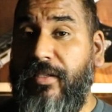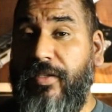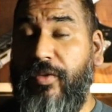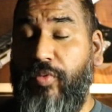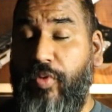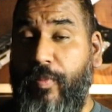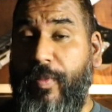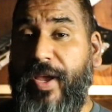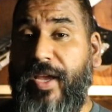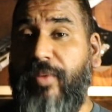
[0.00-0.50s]
to
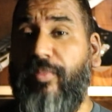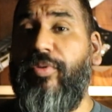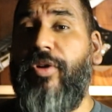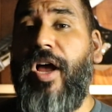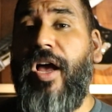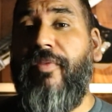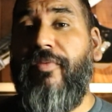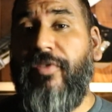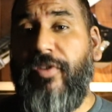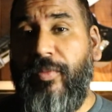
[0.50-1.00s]
remain
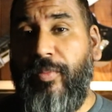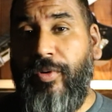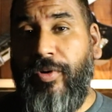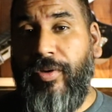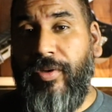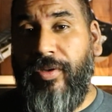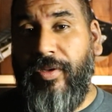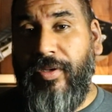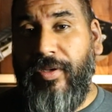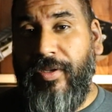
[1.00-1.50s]

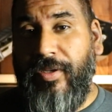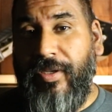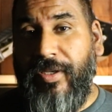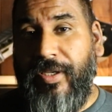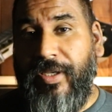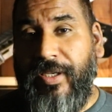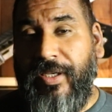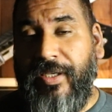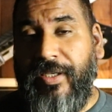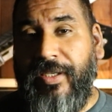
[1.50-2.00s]
profitable
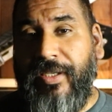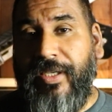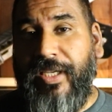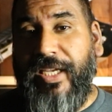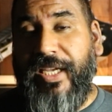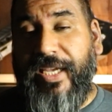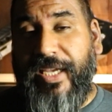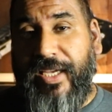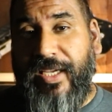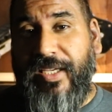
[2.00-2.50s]

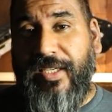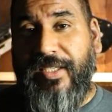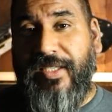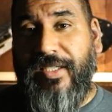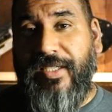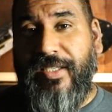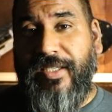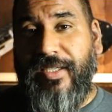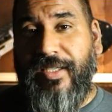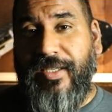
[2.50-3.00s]

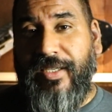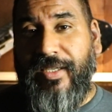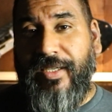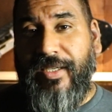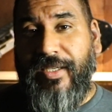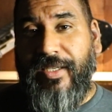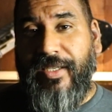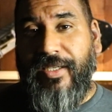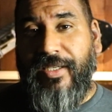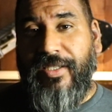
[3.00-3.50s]
is
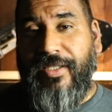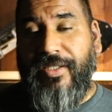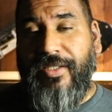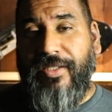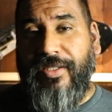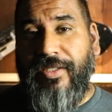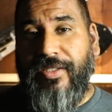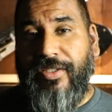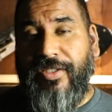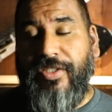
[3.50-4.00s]

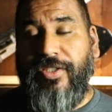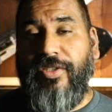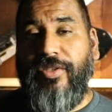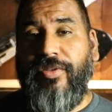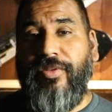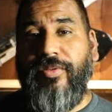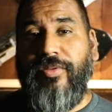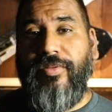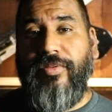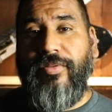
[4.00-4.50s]

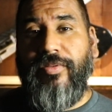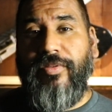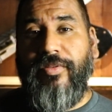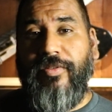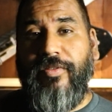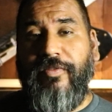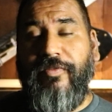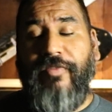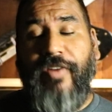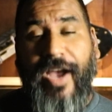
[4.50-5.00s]
to
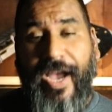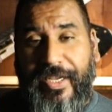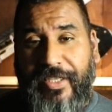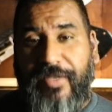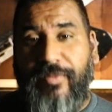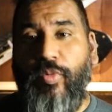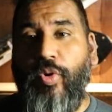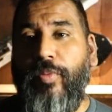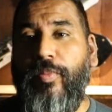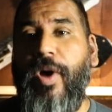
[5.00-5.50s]
find
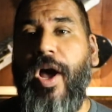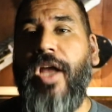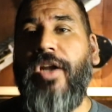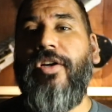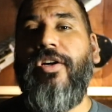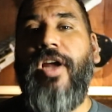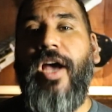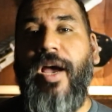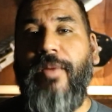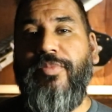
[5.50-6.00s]
a more
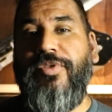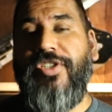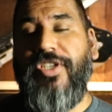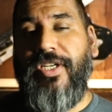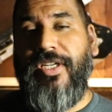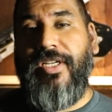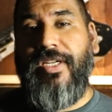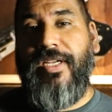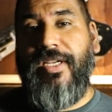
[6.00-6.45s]
modern option.